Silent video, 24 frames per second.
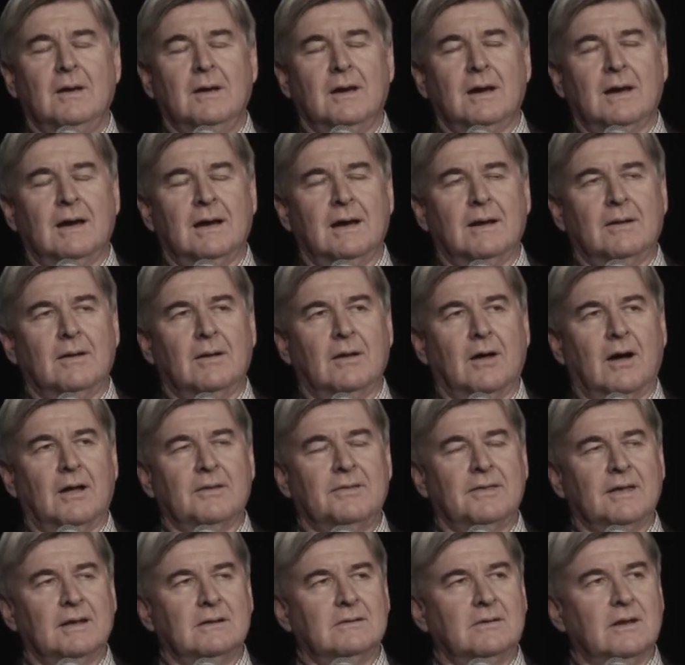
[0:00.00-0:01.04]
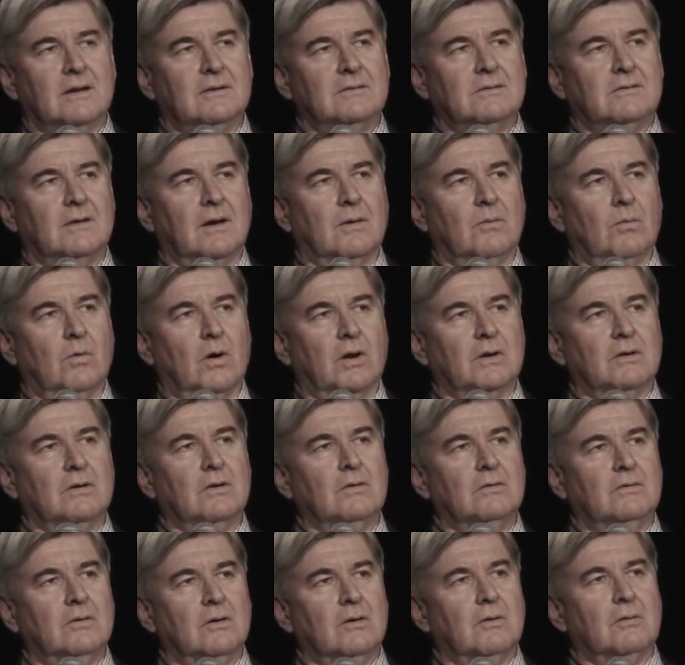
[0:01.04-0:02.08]
I think that what
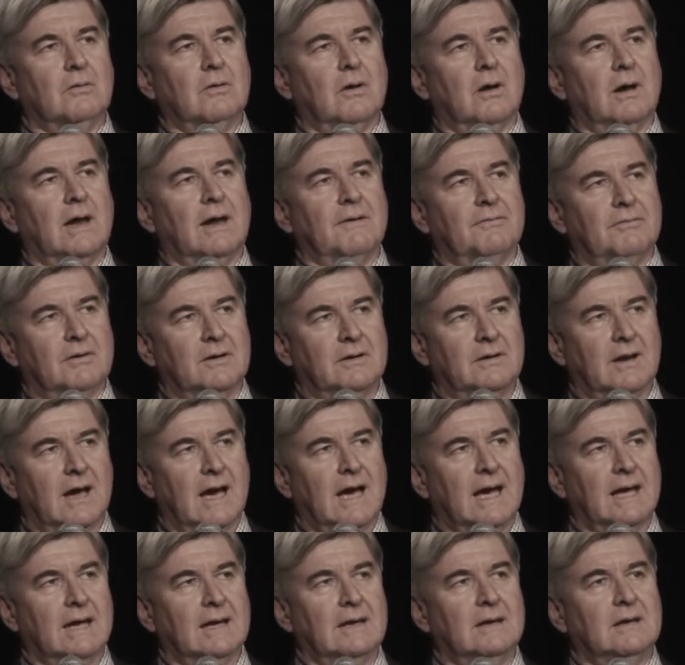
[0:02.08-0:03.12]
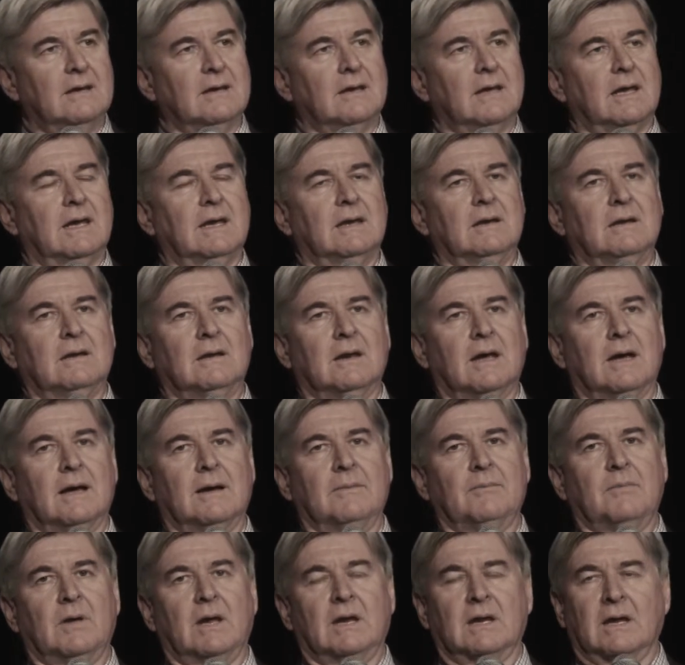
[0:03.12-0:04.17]
you do every day in
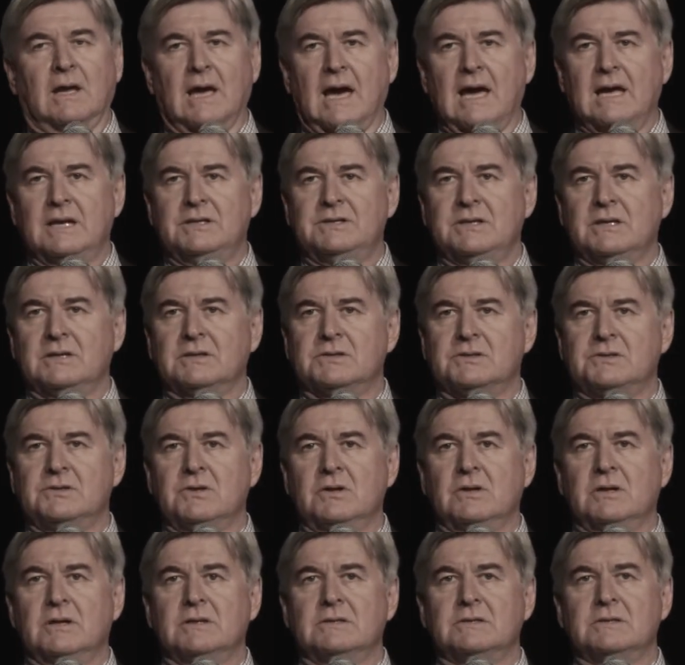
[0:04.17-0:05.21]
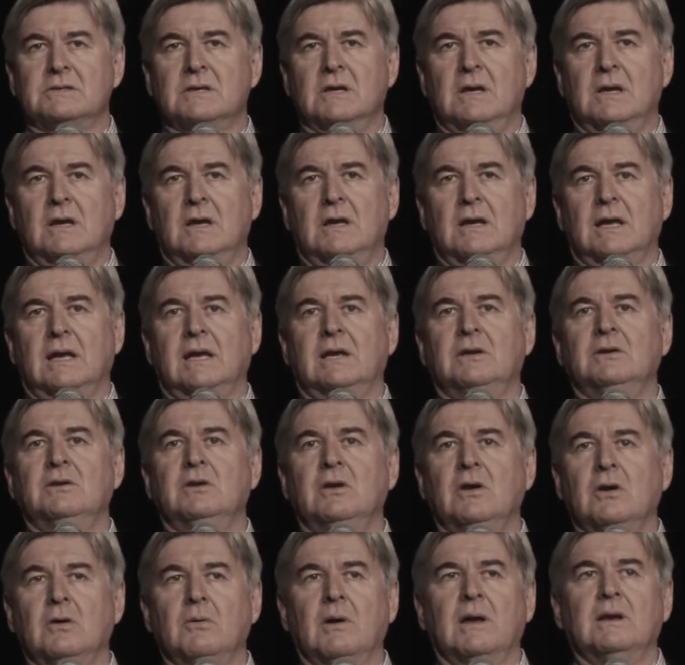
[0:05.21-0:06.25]
engaging students in
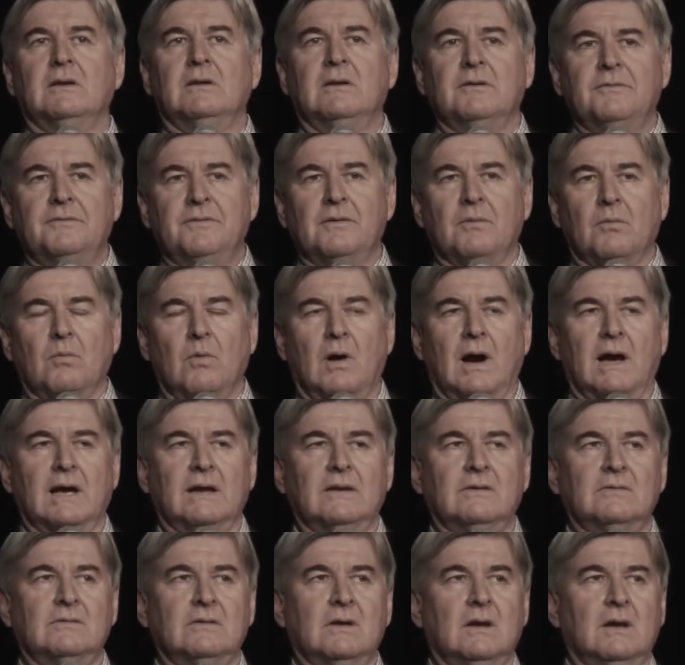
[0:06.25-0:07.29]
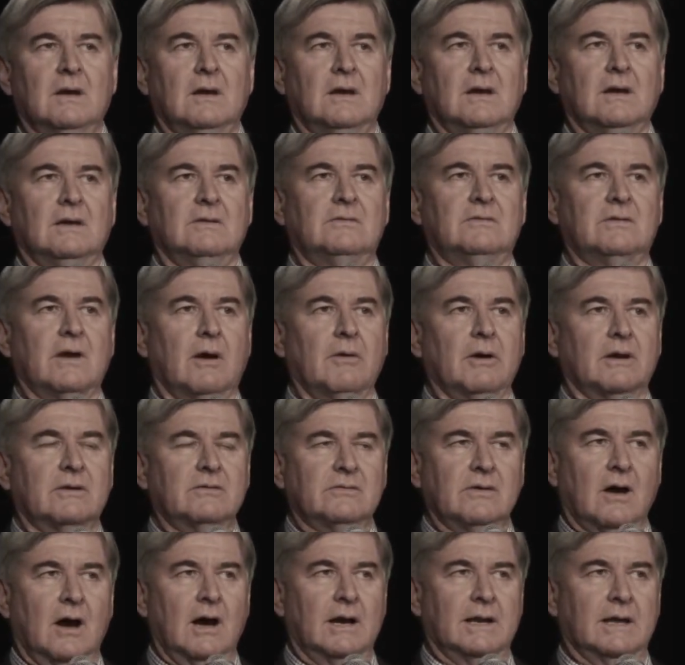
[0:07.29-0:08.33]
new and different ways is so
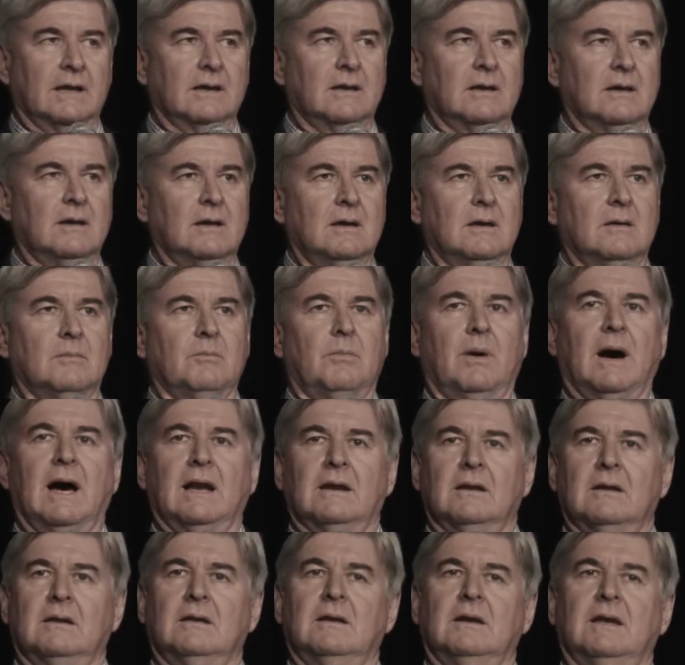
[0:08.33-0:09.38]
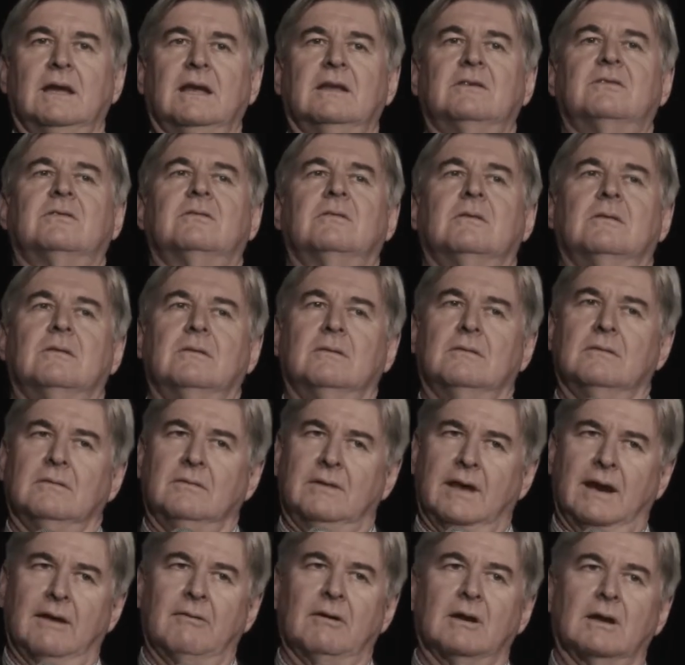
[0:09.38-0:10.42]
exciting, but it's
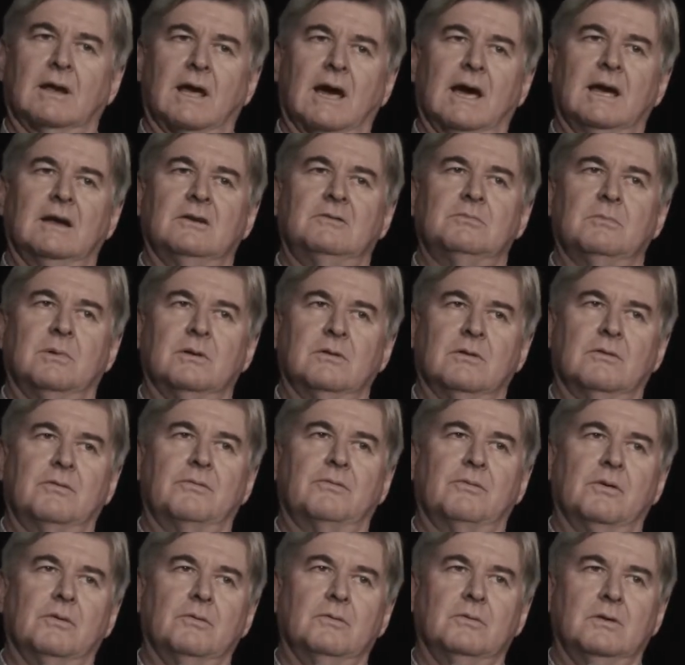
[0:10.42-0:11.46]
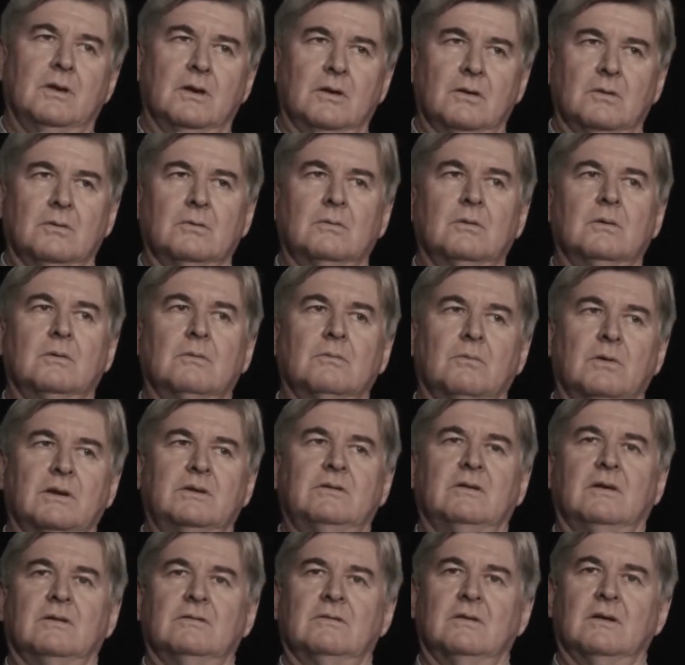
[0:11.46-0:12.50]
their engagement through you
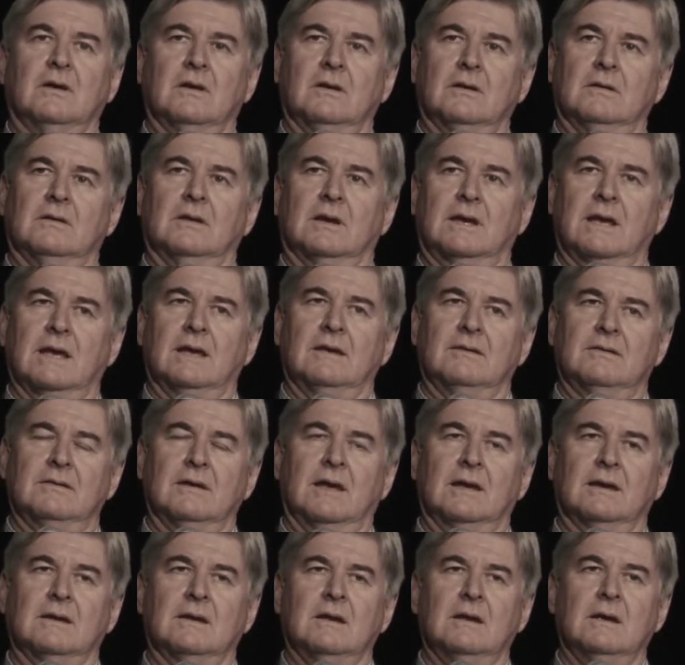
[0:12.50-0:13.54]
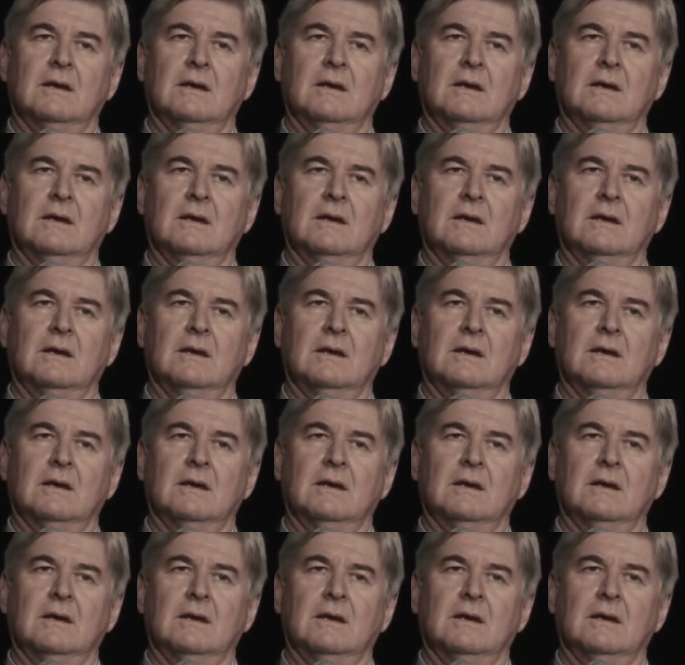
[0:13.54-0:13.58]
which is the key thing.